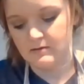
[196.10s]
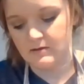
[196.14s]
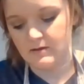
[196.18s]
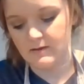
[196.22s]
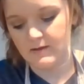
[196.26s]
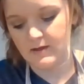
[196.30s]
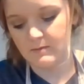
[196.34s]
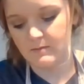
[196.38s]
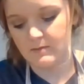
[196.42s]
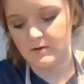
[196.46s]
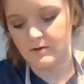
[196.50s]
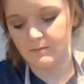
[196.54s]

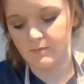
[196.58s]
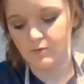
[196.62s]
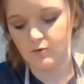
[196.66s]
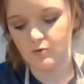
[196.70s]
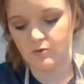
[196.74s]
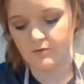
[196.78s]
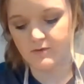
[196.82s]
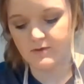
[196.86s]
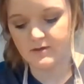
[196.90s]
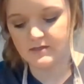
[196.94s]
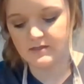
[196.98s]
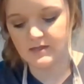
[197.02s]
And I'm going to
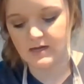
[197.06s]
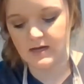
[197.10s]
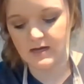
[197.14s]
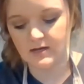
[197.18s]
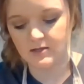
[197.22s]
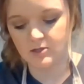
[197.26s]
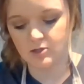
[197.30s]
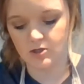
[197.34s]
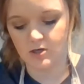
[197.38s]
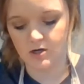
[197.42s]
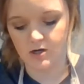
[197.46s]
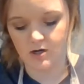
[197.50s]
pull this
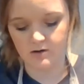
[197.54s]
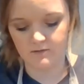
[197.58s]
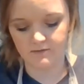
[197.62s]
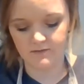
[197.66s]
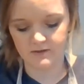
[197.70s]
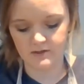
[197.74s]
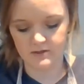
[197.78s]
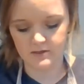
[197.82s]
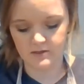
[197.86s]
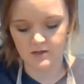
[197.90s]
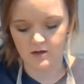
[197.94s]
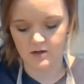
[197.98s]
edge off
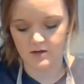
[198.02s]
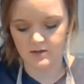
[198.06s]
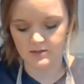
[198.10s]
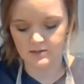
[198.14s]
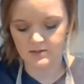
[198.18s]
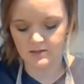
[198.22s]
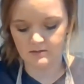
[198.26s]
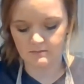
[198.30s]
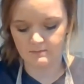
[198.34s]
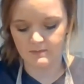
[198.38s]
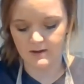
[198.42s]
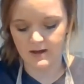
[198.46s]
and
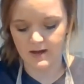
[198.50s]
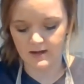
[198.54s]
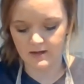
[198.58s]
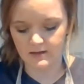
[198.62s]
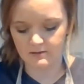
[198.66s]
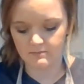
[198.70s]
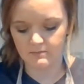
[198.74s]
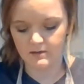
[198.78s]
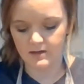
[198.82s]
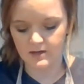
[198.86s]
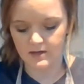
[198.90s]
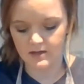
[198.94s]
toss it back
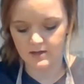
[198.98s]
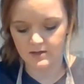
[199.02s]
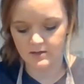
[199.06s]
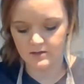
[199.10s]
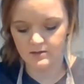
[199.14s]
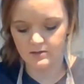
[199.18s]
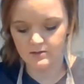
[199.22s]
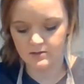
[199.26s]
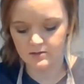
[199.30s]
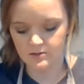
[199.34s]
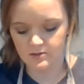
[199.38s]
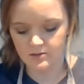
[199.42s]
in my
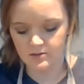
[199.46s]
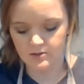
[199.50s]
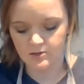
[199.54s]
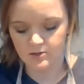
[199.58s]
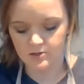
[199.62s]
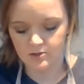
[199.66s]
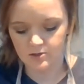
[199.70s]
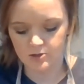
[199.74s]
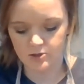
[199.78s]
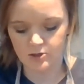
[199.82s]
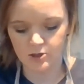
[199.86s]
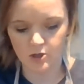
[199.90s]

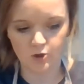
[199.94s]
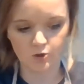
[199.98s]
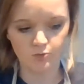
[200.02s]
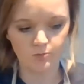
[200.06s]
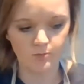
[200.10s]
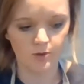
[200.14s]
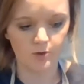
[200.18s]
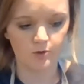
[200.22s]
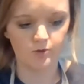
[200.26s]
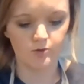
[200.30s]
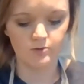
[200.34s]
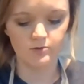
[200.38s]
dough
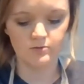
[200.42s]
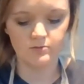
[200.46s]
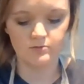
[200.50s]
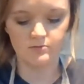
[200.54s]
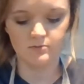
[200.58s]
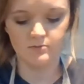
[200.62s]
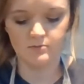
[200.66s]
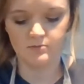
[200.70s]
bowl.